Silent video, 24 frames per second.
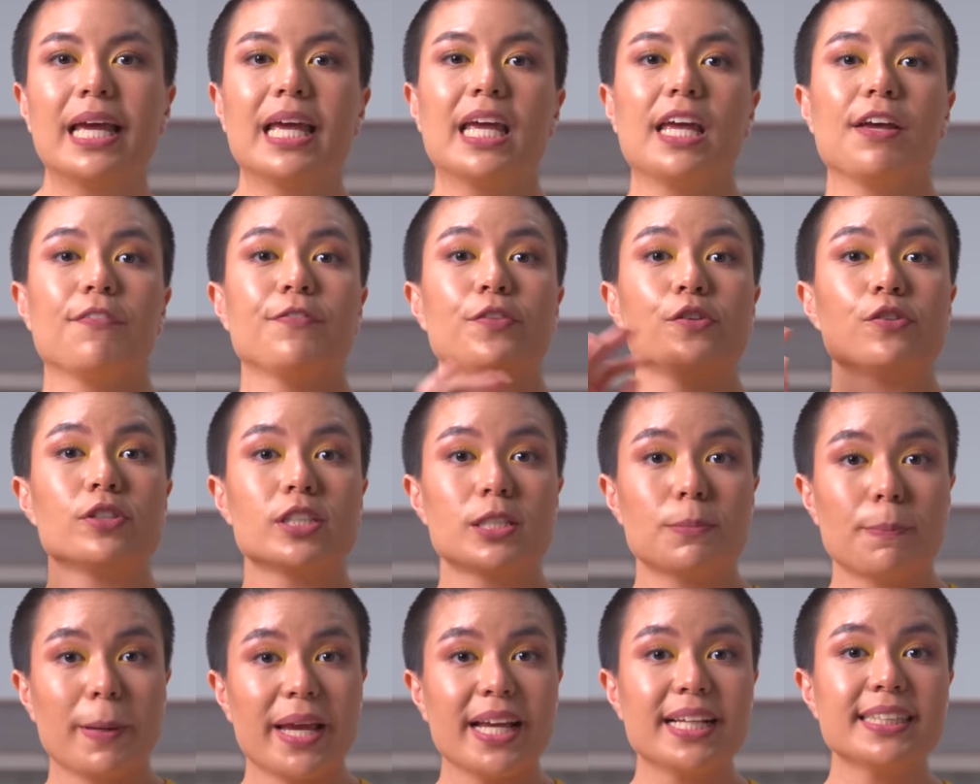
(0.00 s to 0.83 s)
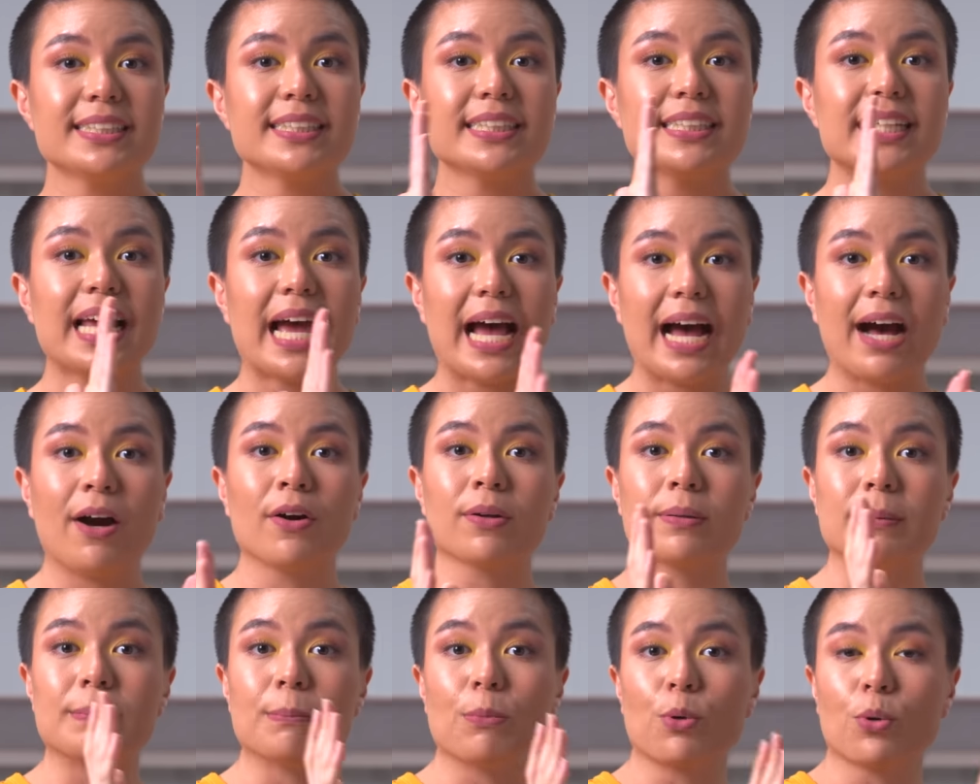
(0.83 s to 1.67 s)
If you space it
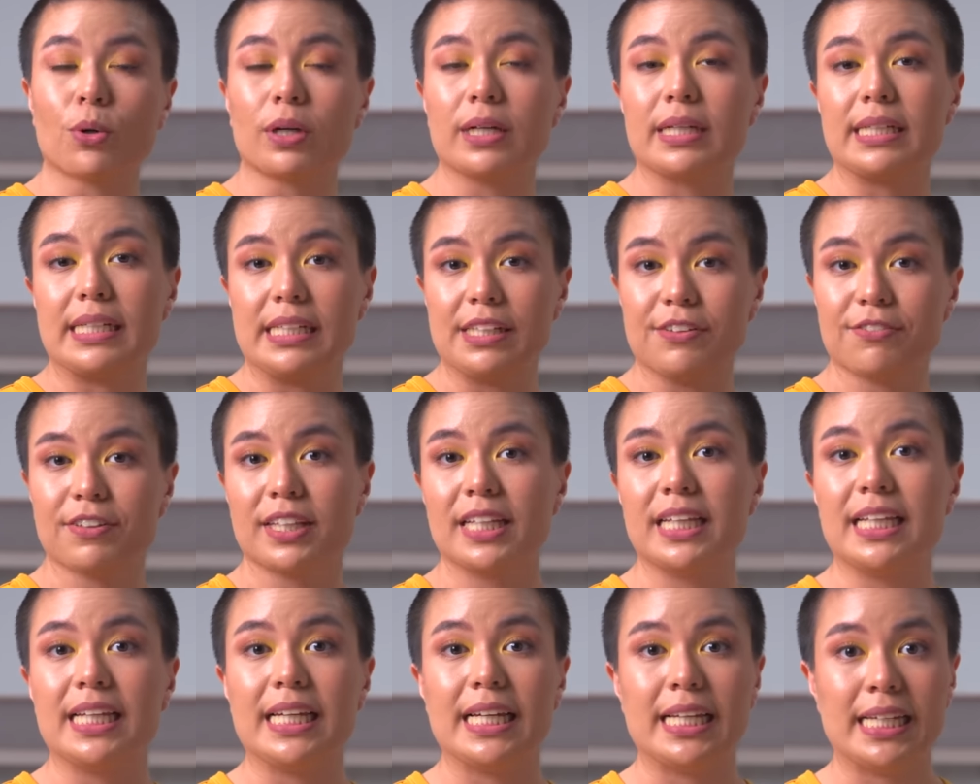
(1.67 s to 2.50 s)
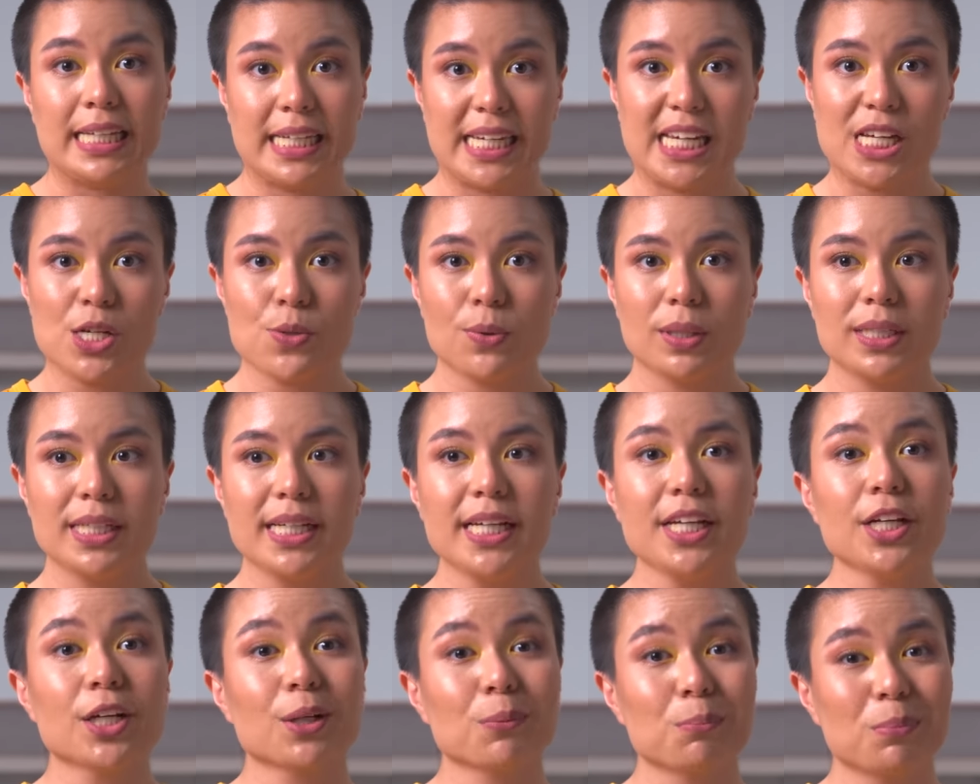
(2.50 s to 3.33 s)
out more evenly and
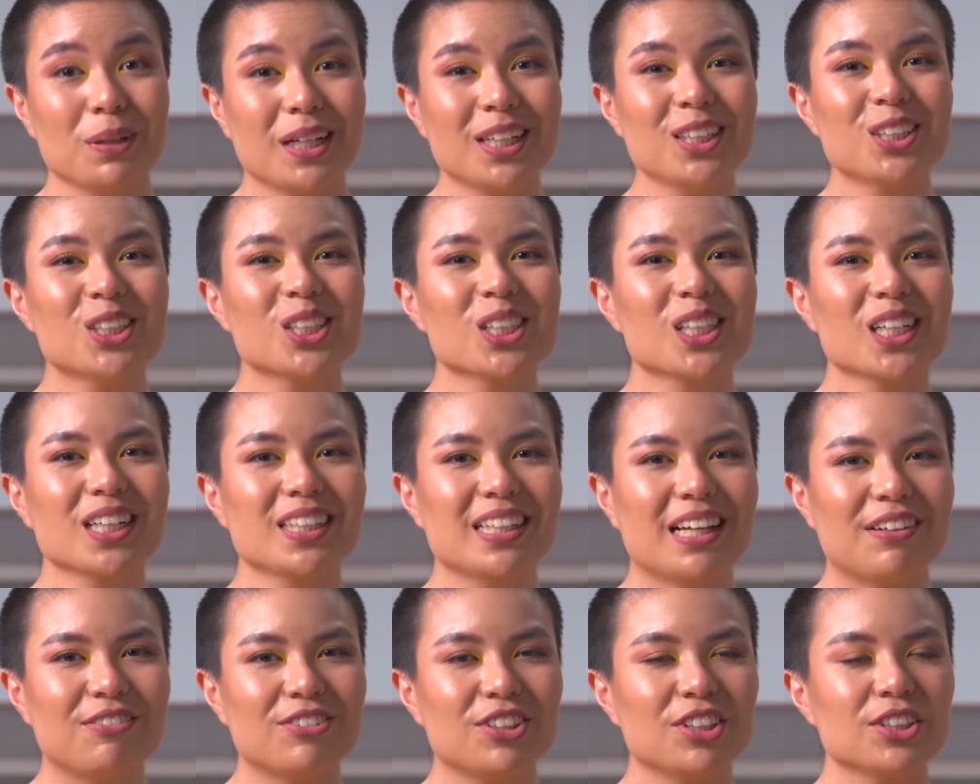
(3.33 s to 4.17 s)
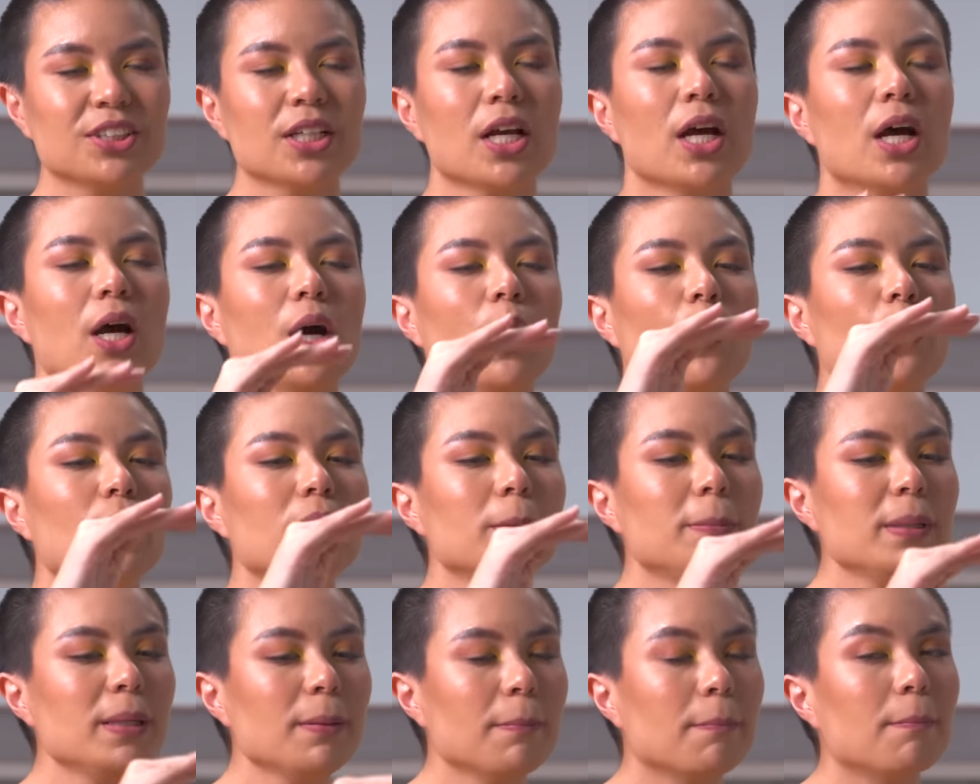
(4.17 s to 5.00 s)
equally, your blood sugar levels will
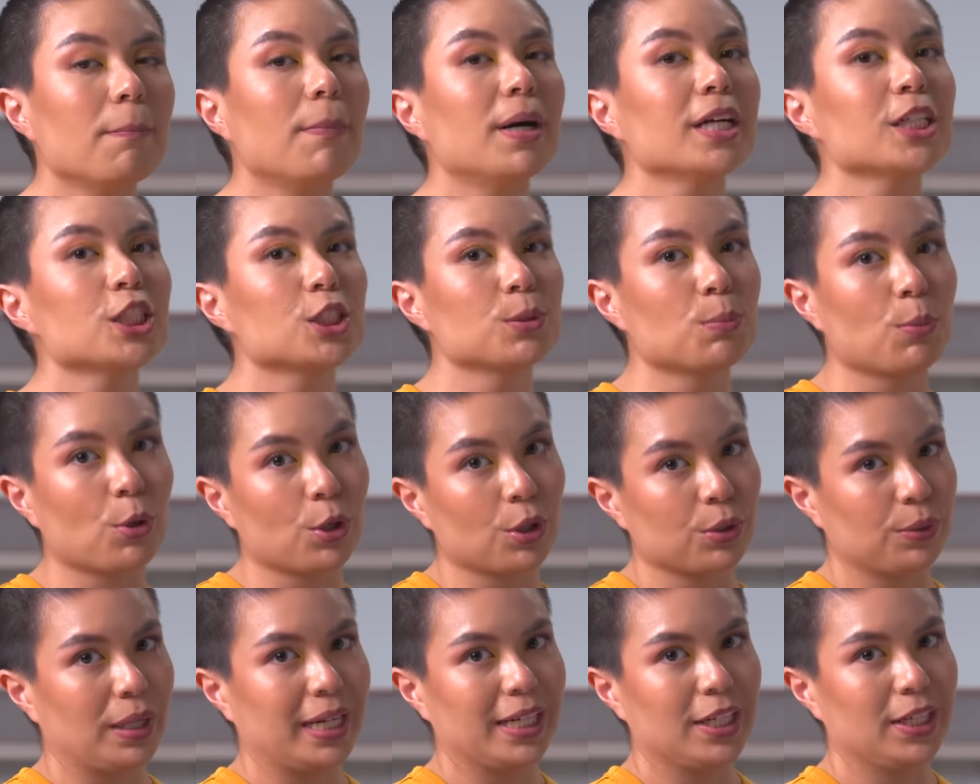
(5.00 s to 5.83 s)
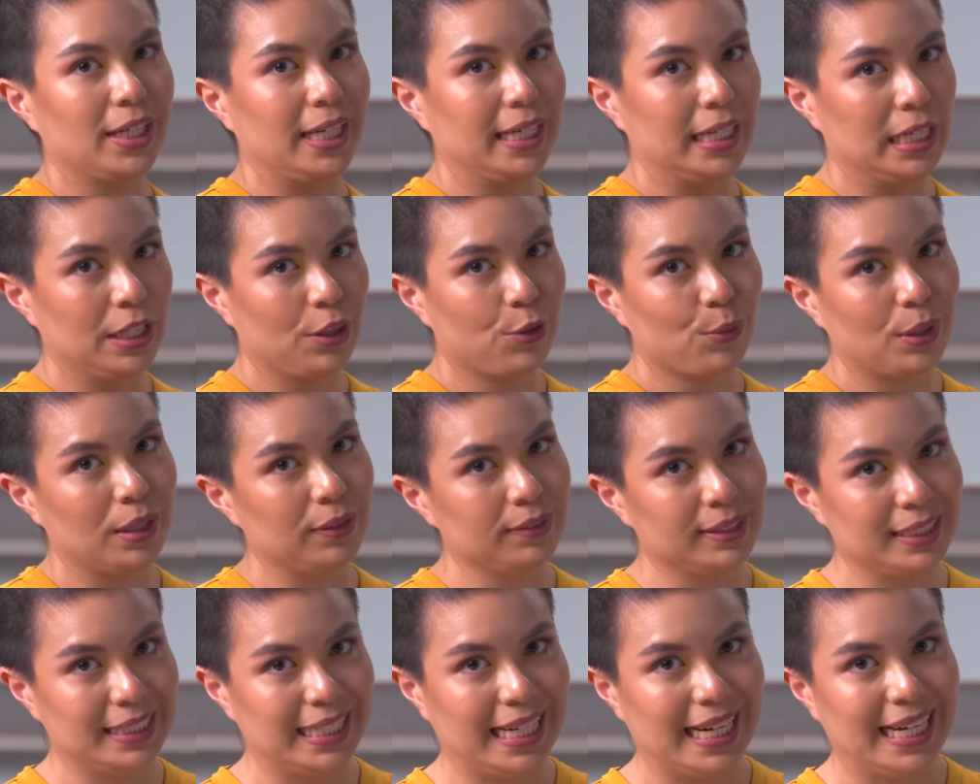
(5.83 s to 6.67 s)
be much more regulated throughout
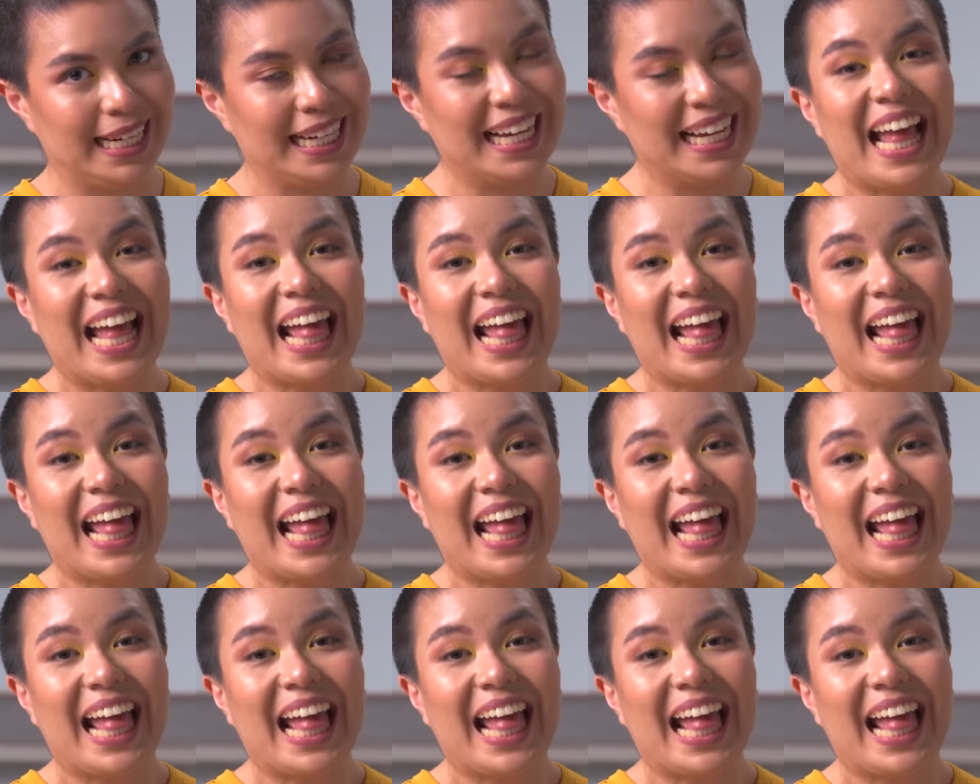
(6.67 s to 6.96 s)
the day.